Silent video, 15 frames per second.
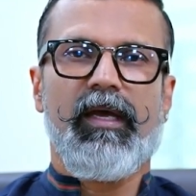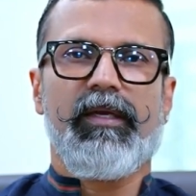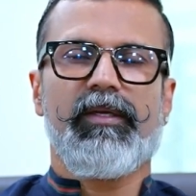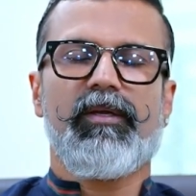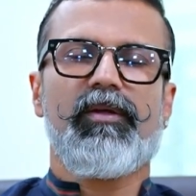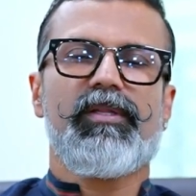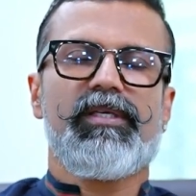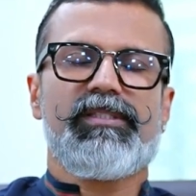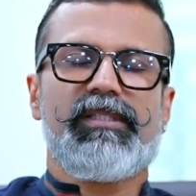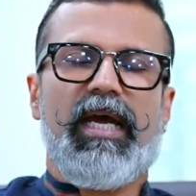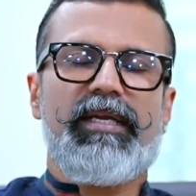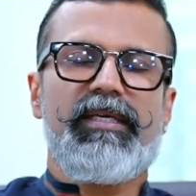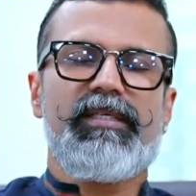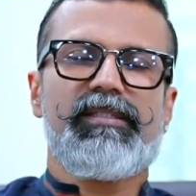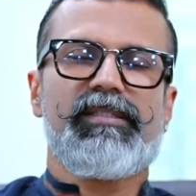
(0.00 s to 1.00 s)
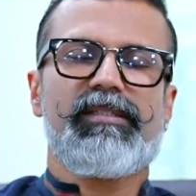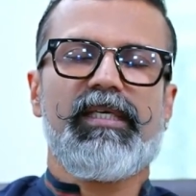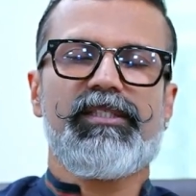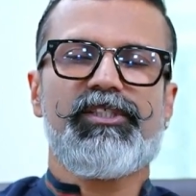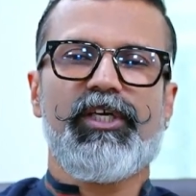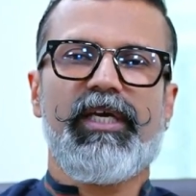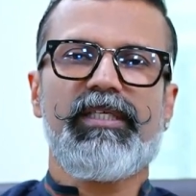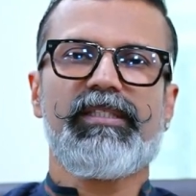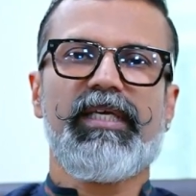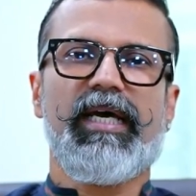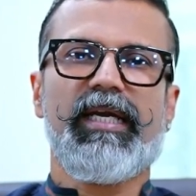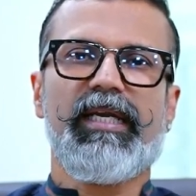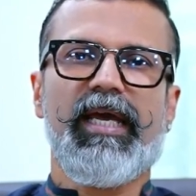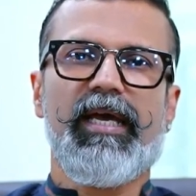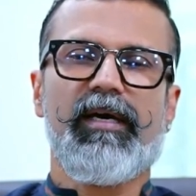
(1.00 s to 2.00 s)
You know, the studies suggest
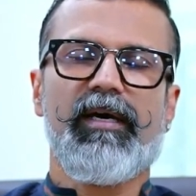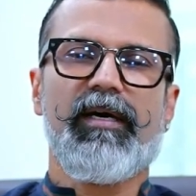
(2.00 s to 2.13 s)
that